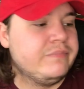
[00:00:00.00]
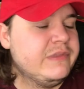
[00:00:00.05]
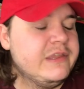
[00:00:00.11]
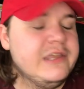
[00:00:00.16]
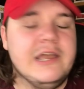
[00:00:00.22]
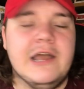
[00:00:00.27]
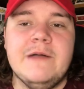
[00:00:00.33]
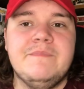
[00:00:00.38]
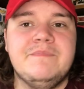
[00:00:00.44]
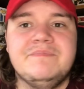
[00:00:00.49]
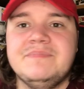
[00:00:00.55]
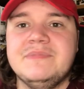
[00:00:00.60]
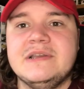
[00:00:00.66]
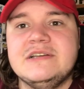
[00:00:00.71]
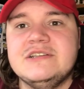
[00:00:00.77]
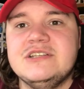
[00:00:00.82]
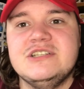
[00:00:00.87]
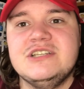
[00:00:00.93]
Yeah,
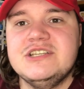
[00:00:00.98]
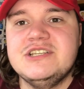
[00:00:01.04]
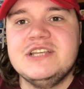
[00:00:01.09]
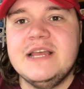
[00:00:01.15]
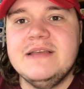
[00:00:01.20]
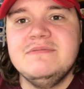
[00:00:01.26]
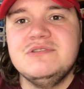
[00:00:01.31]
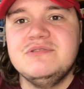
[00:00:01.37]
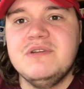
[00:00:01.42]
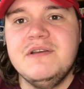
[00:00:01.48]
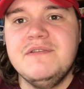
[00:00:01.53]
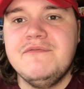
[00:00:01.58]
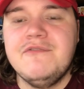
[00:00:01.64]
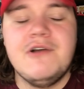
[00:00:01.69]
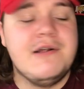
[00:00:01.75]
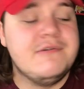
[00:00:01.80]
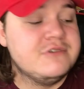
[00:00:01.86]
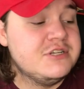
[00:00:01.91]
it's just the same sweet
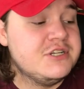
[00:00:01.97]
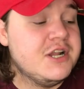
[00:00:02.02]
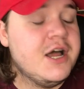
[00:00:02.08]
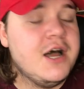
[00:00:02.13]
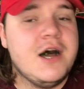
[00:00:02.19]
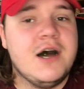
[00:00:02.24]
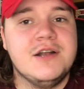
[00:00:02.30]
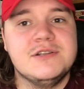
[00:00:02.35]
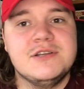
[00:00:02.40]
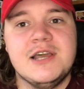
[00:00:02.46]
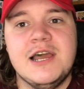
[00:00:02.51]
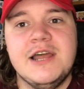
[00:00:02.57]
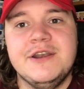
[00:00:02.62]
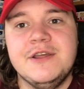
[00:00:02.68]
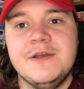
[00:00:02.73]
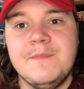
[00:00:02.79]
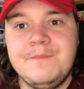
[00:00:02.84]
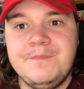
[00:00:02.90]
throat, just a hard
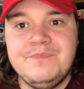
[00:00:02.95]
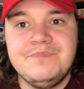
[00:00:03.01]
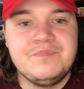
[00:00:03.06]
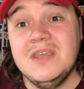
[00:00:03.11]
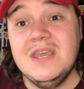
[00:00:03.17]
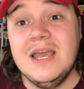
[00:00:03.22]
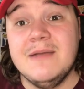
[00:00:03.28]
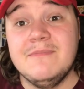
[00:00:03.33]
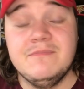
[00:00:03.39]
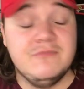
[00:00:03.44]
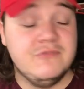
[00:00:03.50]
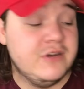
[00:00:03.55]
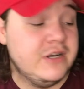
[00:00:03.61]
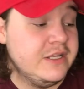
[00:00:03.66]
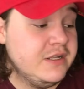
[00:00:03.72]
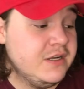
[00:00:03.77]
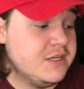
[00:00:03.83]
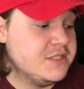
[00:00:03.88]
candy. Yeah,
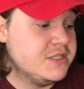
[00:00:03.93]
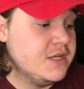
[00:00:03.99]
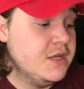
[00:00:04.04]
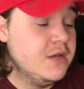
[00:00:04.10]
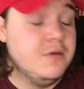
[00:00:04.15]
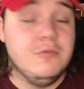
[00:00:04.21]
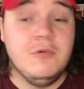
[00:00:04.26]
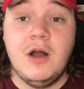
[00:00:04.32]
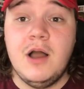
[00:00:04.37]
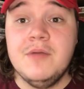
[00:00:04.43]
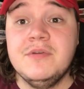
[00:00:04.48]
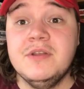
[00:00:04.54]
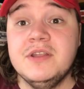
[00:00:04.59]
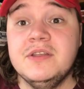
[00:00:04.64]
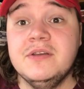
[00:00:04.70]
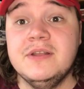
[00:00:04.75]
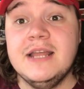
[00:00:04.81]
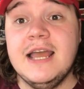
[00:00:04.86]
really nice. What I'm going
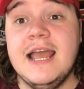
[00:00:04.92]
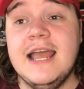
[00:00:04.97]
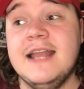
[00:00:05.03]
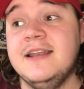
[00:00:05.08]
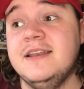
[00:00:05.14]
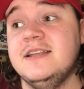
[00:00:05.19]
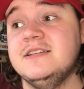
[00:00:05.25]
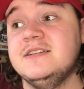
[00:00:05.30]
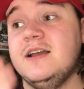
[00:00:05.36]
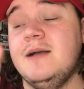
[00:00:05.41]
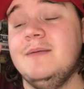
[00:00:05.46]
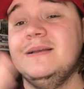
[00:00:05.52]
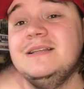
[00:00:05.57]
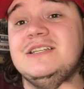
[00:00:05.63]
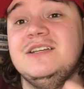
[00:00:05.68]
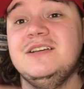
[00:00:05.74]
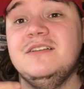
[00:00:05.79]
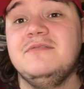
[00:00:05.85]
to do at the end is I'm
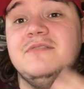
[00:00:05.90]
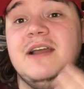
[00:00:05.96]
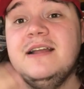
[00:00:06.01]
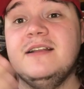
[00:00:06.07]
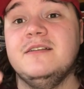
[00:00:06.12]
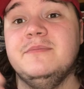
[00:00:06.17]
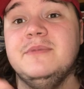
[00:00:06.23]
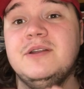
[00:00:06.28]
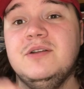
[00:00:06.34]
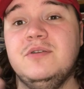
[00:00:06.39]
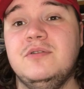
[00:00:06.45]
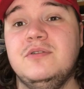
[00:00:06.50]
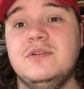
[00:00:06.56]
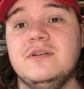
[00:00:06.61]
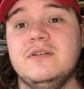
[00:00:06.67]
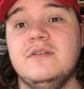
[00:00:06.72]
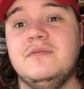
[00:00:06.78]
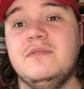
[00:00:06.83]
actually going to rank them in
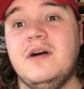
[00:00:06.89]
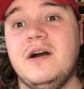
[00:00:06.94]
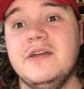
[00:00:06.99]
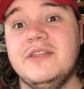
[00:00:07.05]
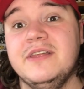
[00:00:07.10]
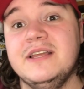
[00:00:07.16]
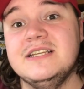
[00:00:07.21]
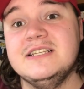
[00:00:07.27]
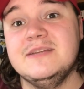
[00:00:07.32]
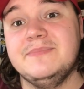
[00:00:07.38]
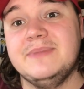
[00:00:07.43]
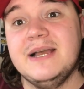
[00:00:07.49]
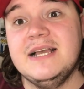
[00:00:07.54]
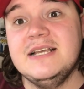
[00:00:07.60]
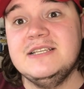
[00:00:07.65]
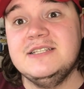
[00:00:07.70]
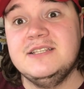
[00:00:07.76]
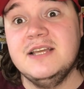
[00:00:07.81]
order of what I think is the
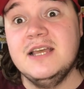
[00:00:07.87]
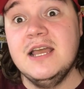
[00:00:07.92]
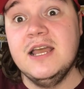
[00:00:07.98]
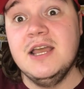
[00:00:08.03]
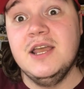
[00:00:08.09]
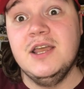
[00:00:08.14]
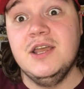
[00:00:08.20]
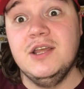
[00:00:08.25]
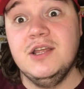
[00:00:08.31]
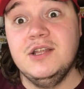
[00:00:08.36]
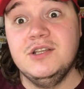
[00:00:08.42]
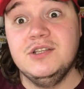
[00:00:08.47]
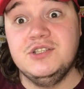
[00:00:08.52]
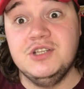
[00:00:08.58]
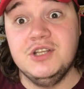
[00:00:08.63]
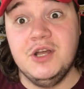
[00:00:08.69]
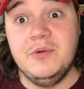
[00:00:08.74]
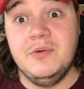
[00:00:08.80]
best
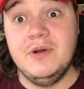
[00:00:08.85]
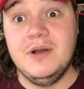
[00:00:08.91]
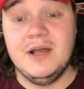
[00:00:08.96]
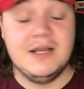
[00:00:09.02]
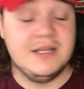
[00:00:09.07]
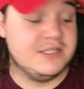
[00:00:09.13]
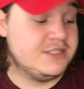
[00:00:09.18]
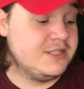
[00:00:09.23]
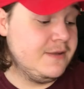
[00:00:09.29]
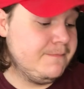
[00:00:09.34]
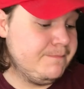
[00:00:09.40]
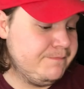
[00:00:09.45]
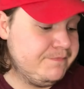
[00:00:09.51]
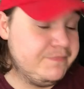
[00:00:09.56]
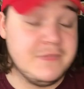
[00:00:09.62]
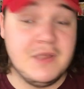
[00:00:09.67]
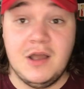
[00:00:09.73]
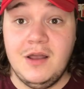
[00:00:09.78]
to the worst.
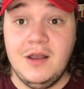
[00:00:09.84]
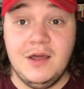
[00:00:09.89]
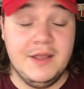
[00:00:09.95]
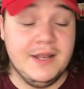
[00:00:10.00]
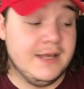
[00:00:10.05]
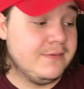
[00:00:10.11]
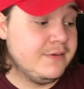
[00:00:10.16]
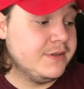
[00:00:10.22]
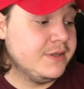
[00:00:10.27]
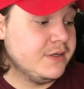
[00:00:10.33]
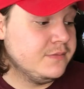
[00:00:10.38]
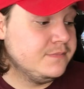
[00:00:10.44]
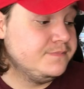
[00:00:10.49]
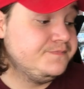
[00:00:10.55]
I like that one though.